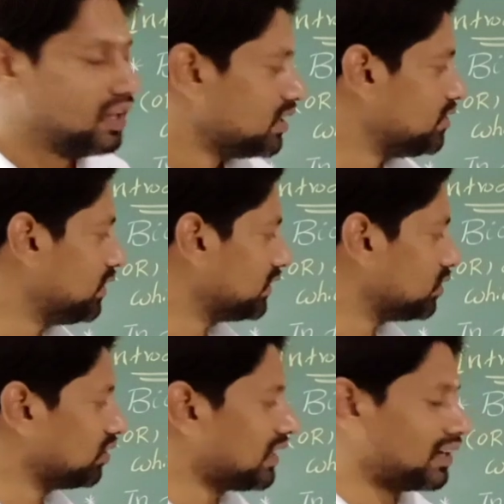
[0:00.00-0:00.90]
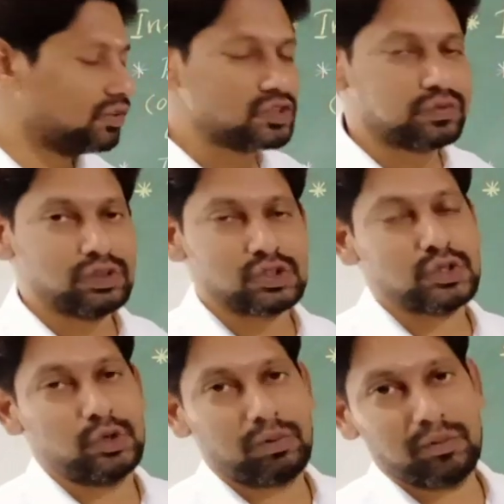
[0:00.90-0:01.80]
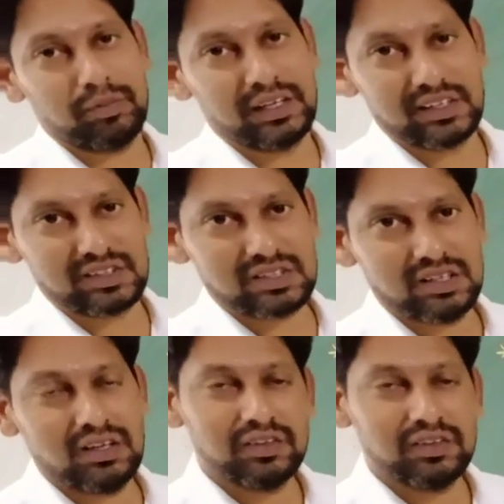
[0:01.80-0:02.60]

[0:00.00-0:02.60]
Even though they are useful to human beings.